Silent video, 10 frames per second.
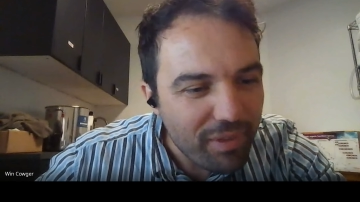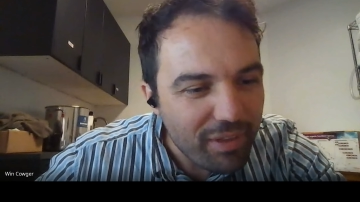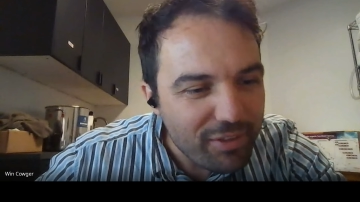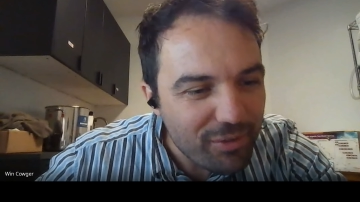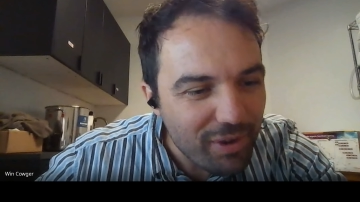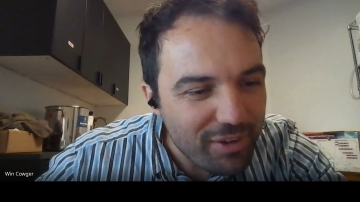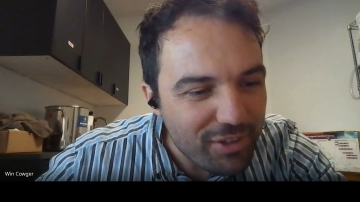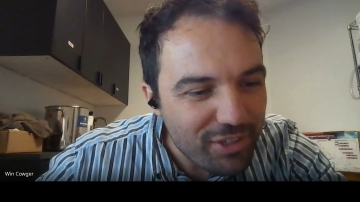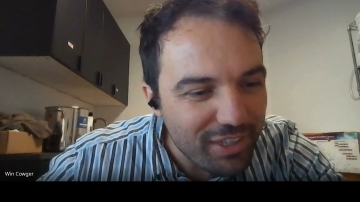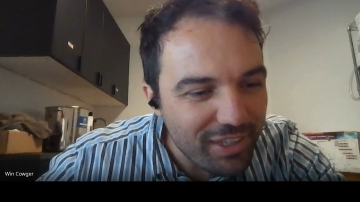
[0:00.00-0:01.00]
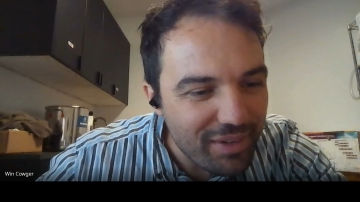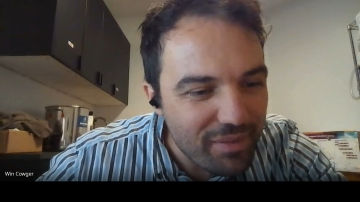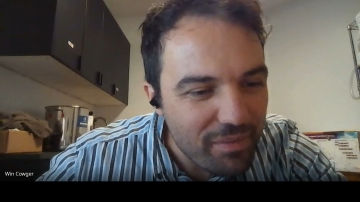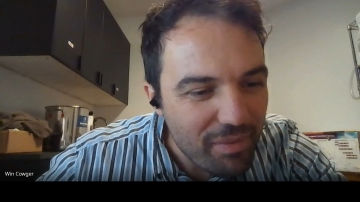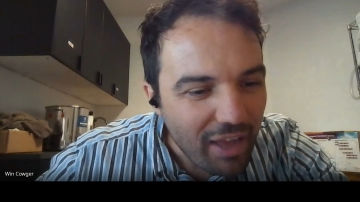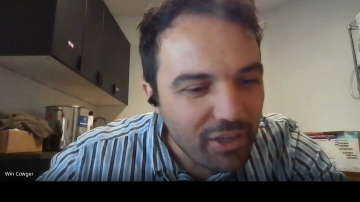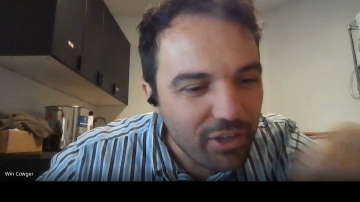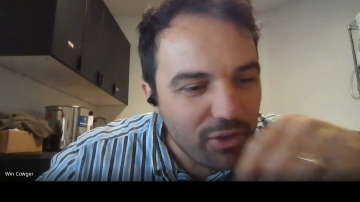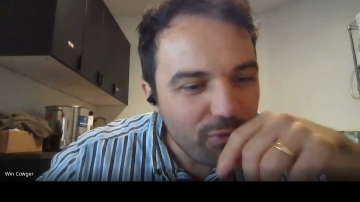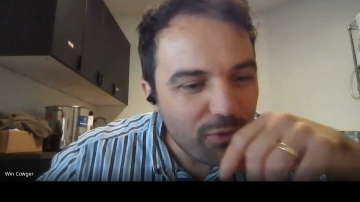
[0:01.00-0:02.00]
Next question. How did
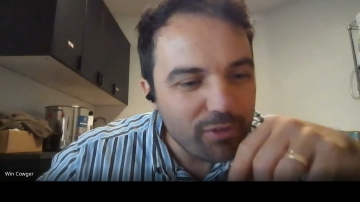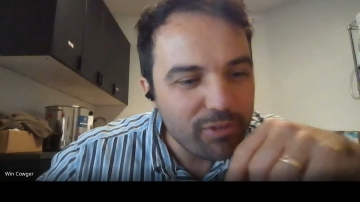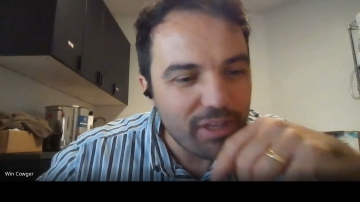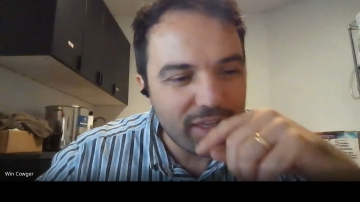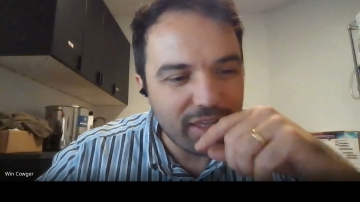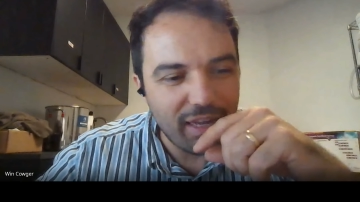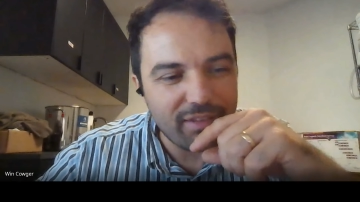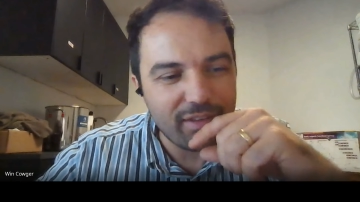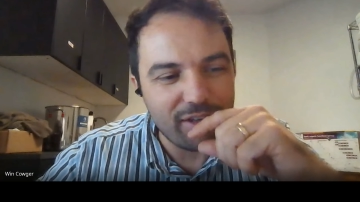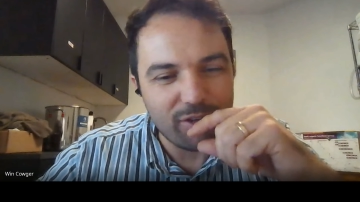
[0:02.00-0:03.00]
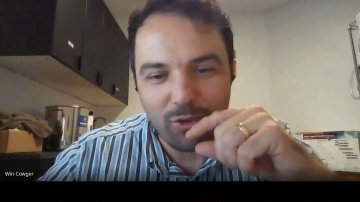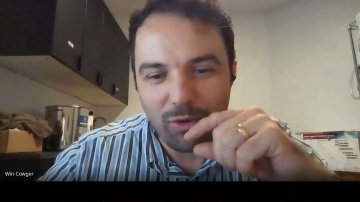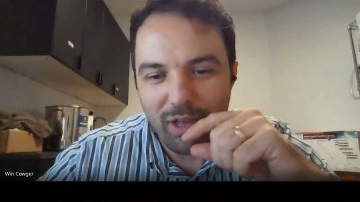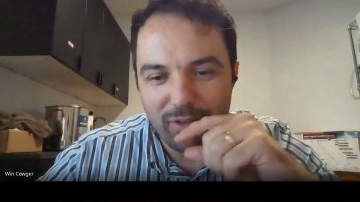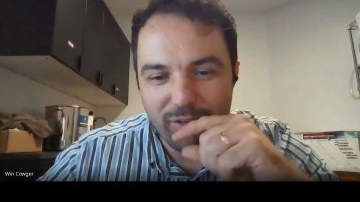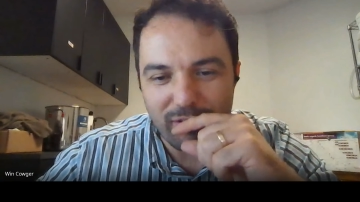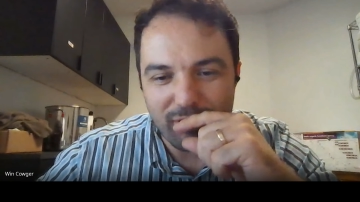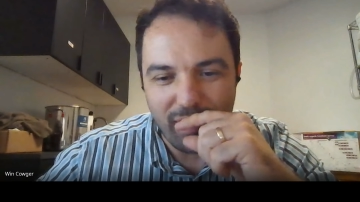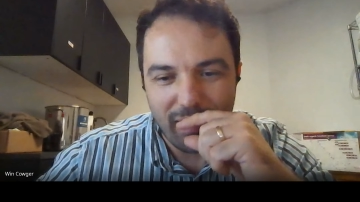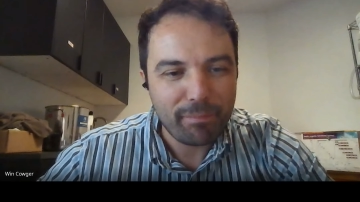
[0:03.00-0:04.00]
you first get connected to SoCal SeaTac?